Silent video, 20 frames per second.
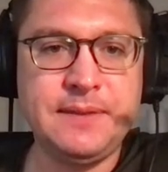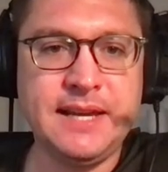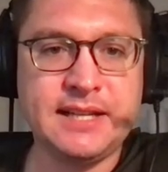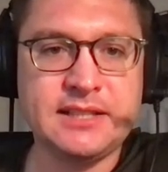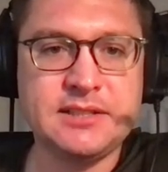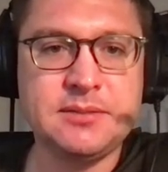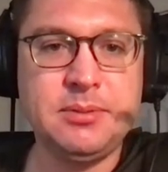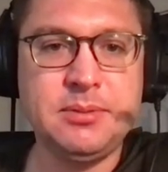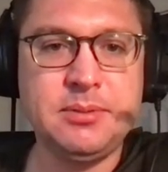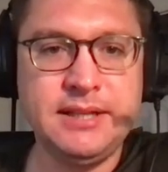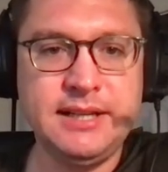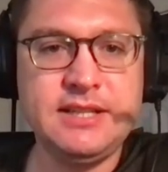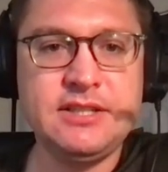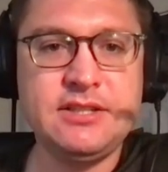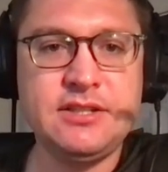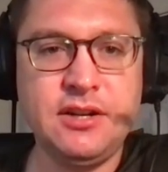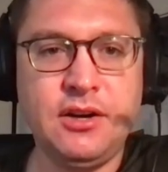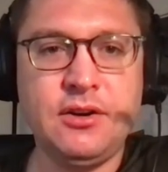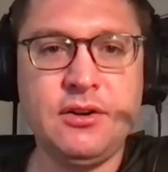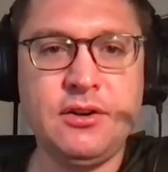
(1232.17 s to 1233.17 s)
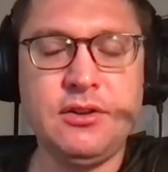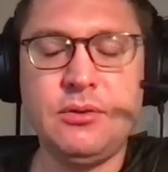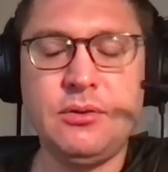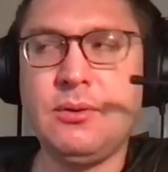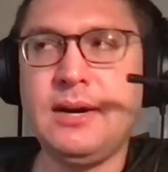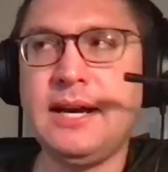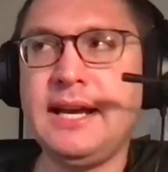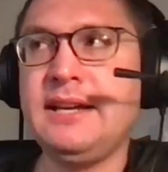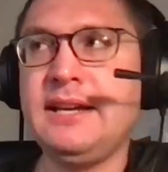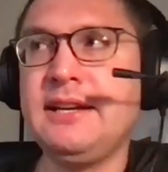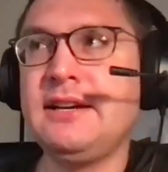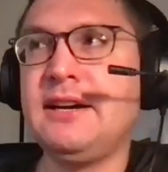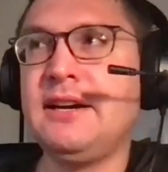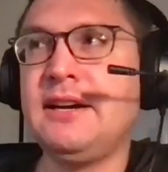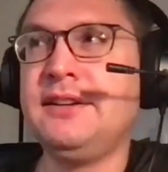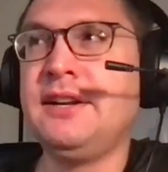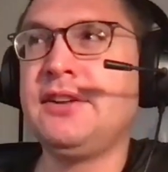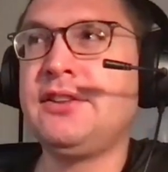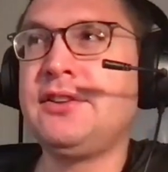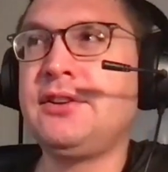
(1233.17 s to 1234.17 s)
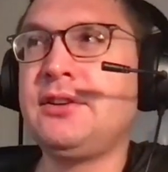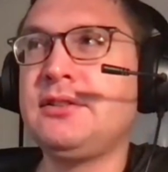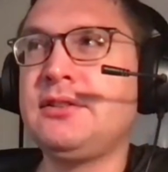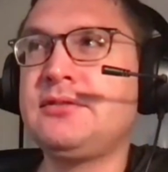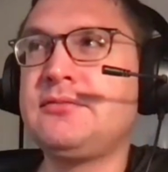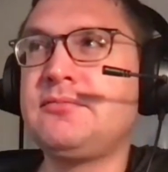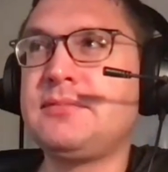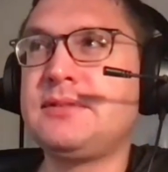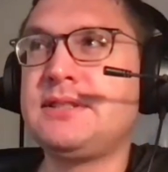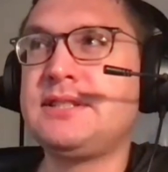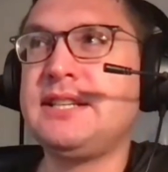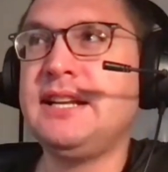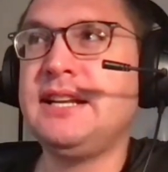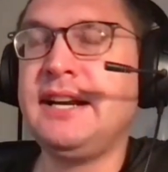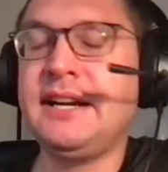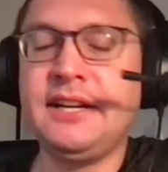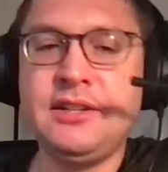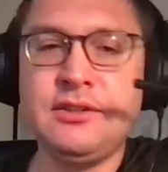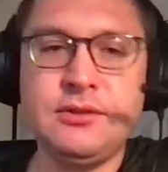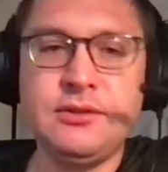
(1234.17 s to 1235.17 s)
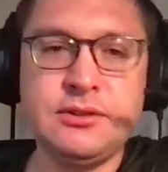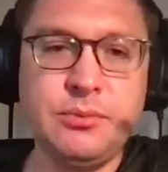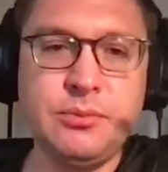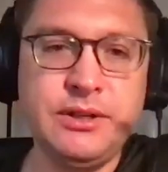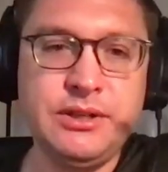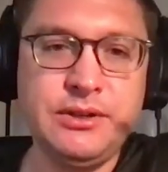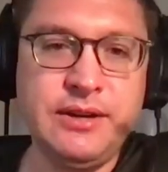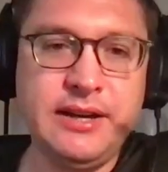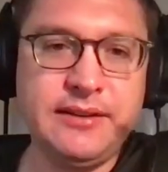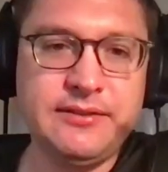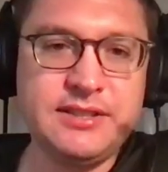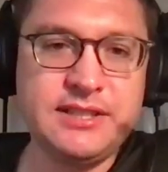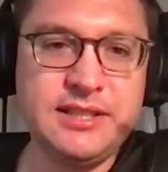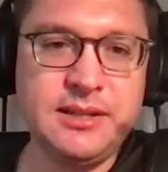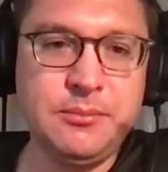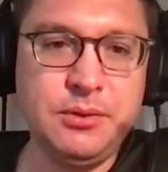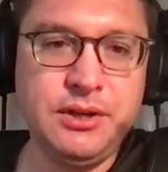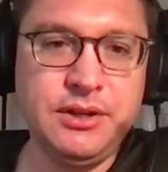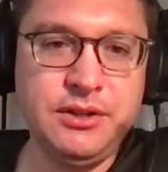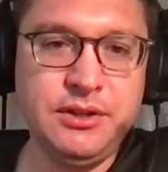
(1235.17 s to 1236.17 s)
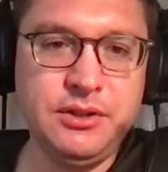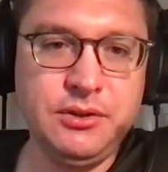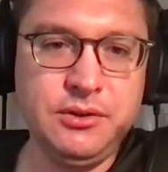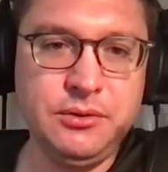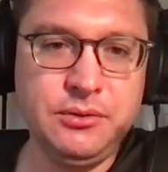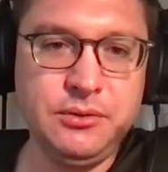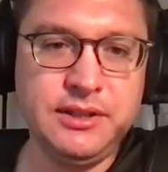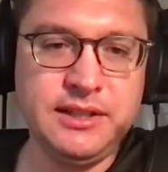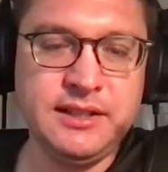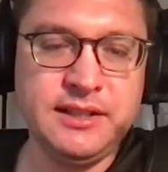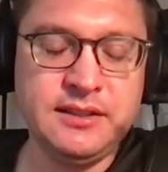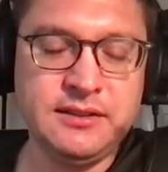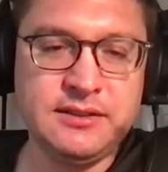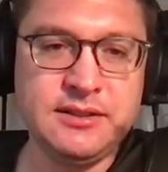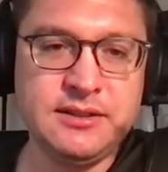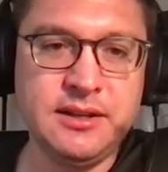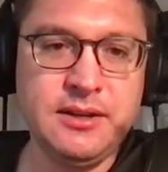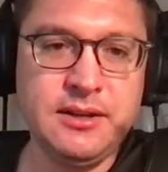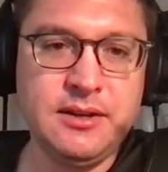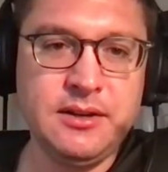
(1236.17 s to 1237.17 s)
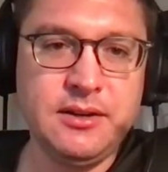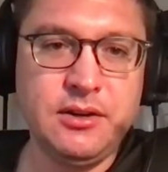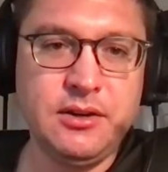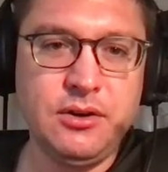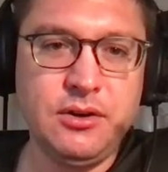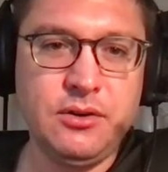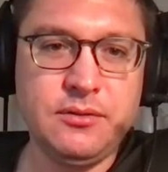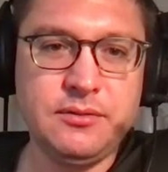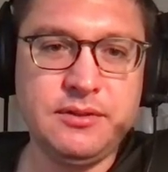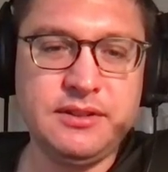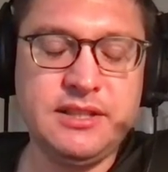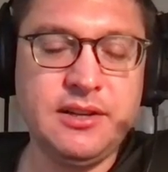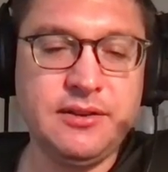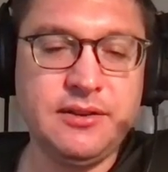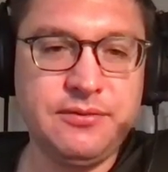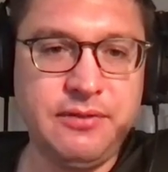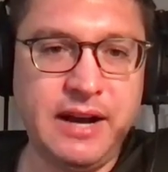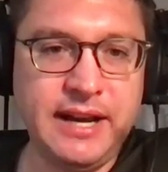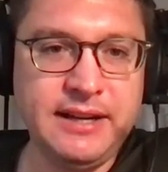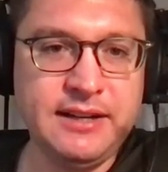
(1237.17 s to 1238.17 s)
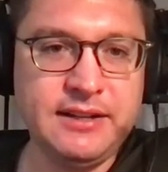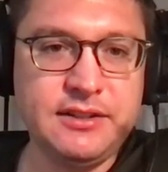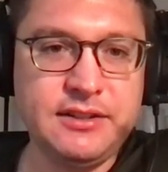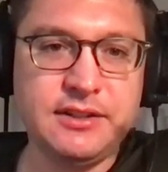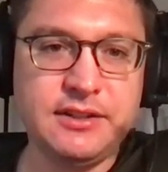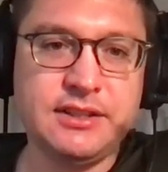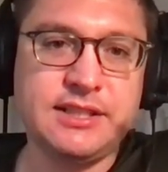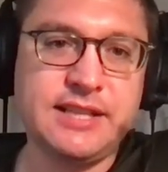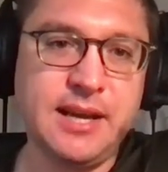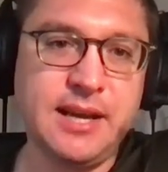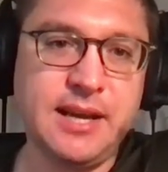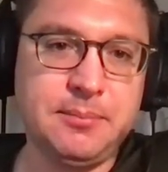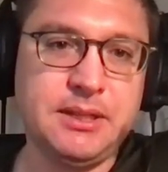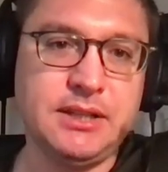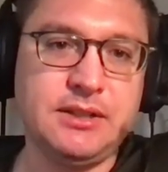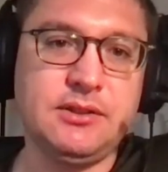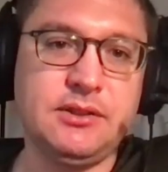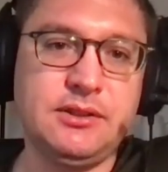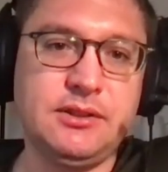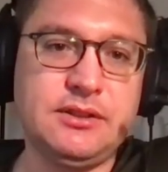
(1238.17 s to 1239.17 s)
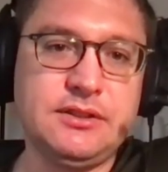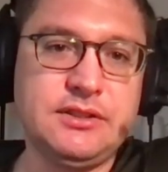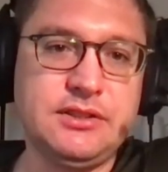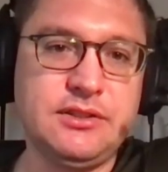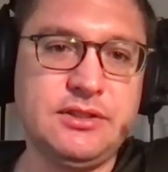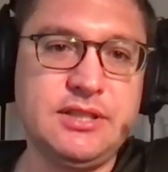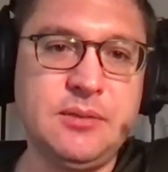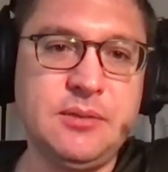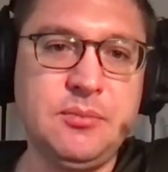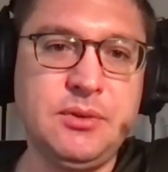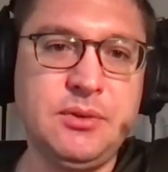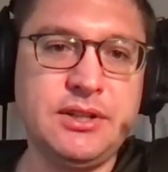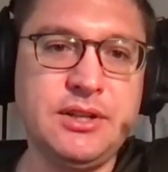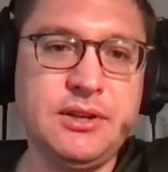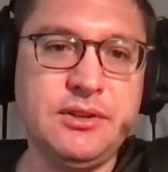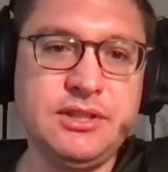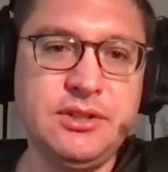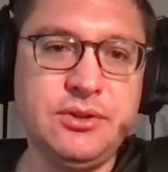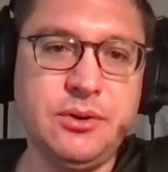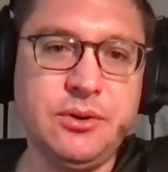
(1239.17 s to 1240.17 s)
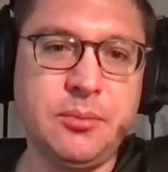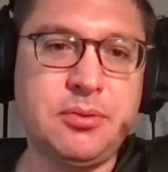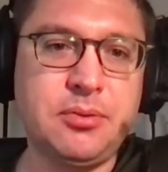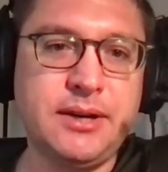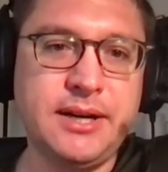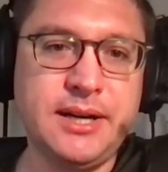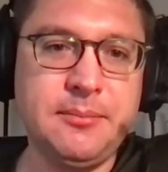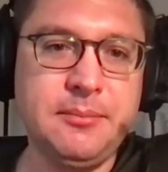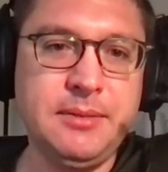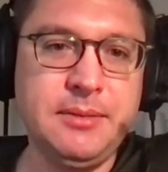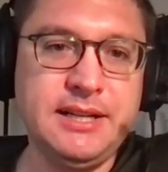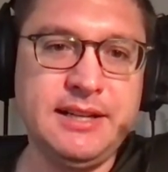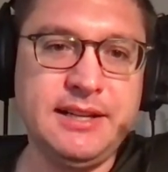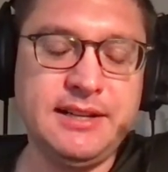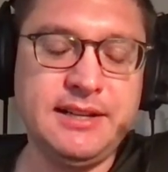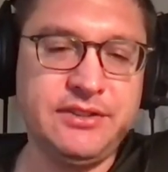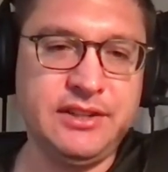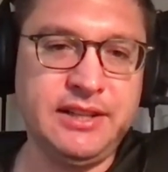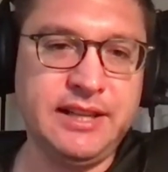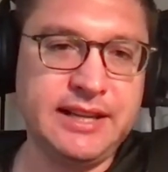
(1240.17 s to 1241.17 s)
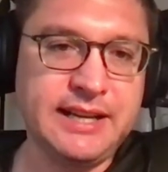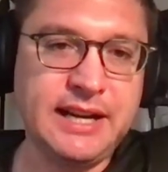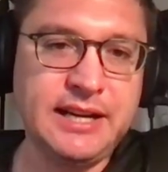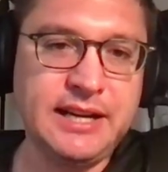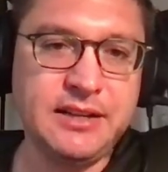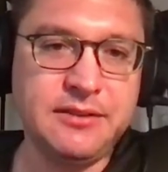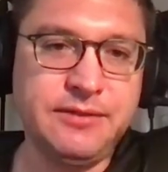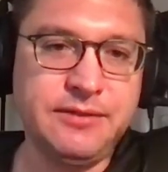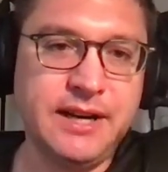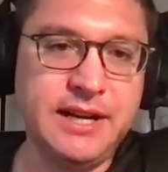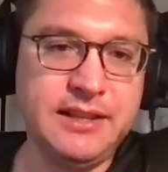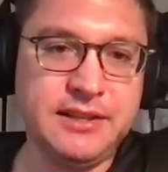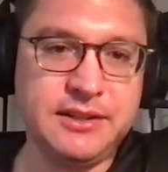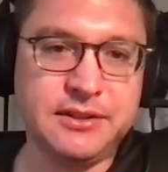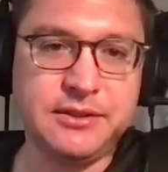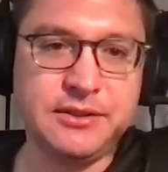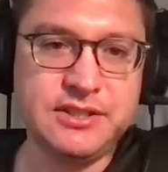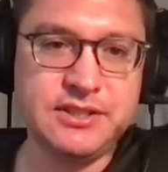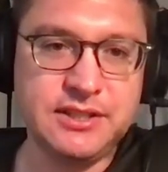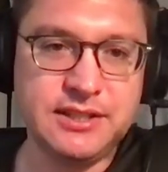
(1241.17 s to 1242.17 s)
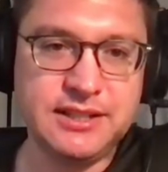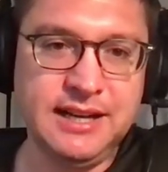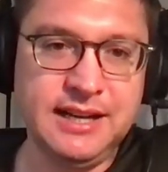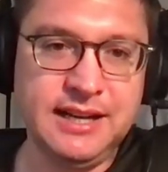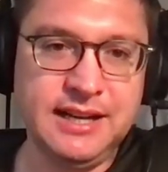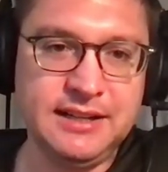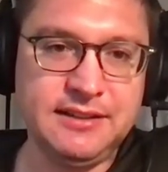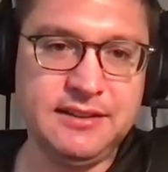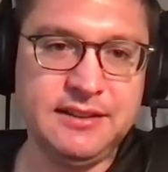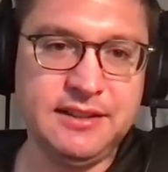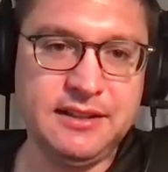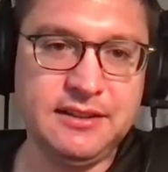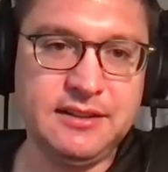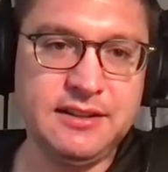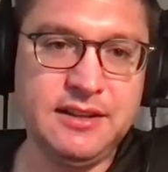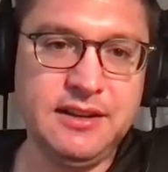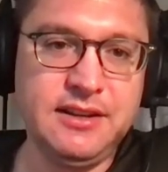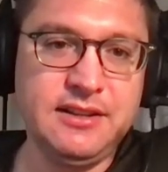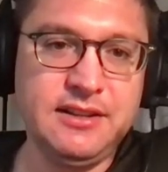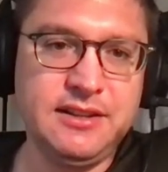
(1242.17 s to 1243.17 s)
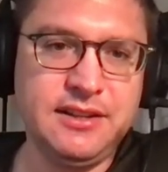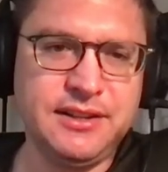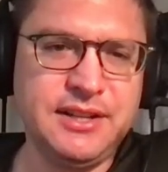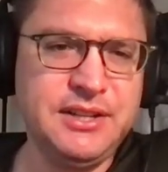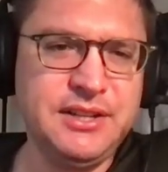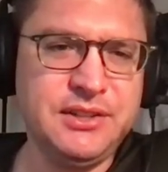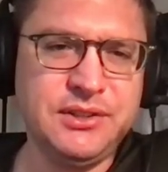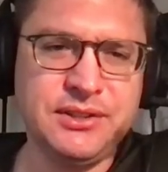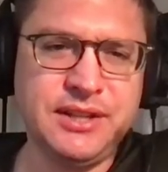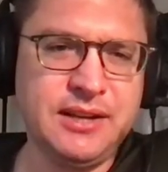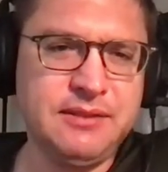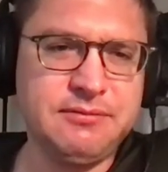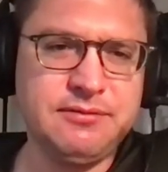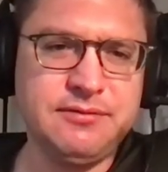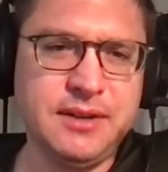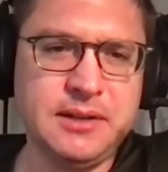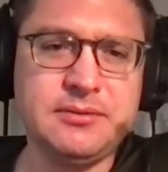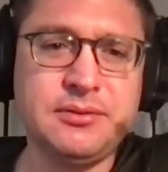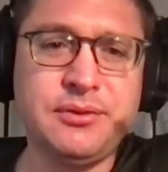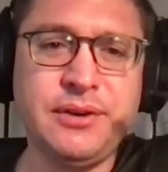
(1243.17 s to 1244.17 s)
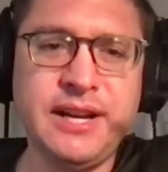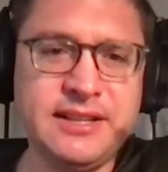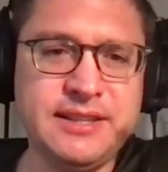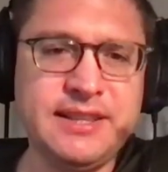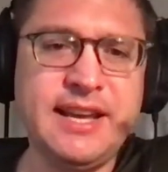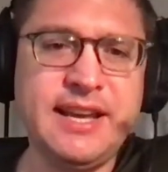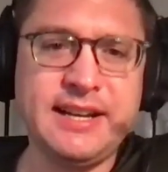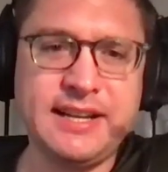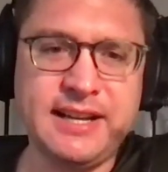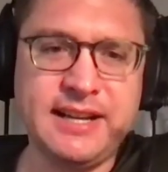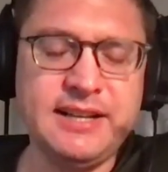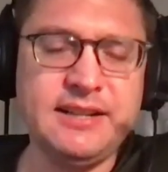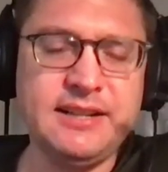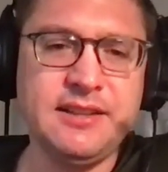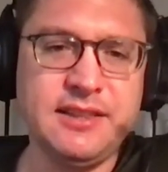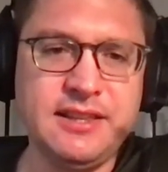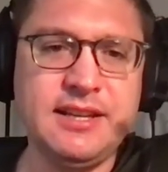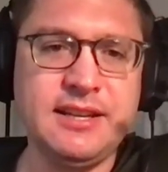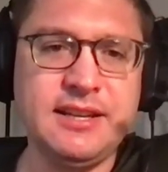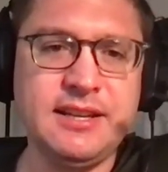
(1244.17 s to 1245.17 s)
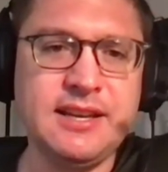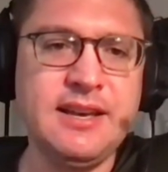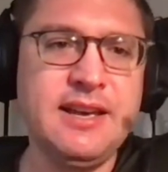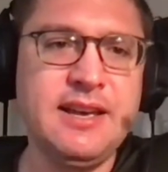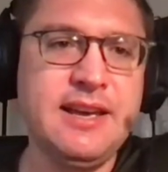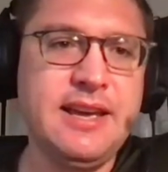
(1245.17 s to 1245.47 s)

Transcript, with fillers: explanation all the way. Another scenario is when you have someone who is defiant or skeptical. So someone goes into a prayer meeting and they're like, I defy the Christian God, and then they're healed. I've I've read that kind of thing